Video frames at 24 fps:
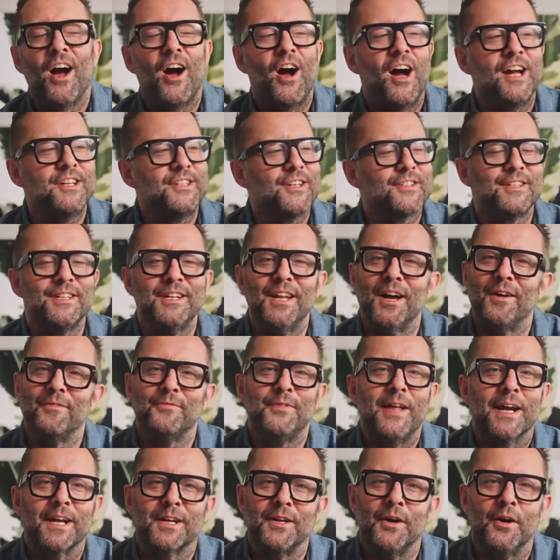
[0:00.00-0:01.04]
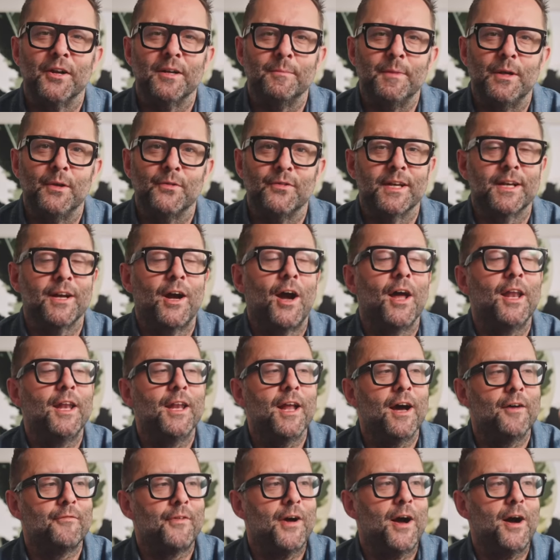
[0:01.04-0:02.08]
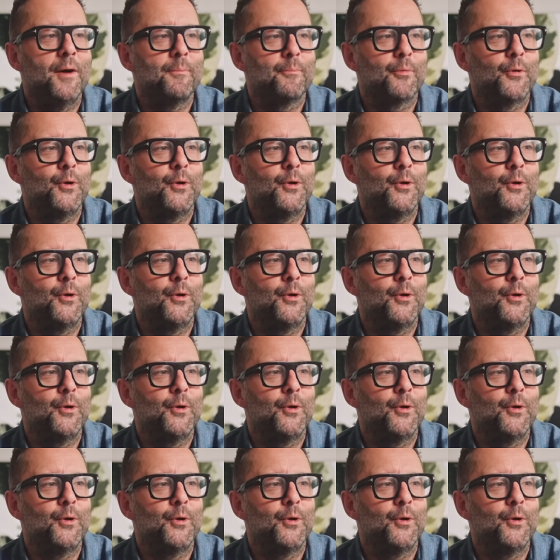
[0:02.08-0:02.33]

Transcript: I just love that kind of music. I love Art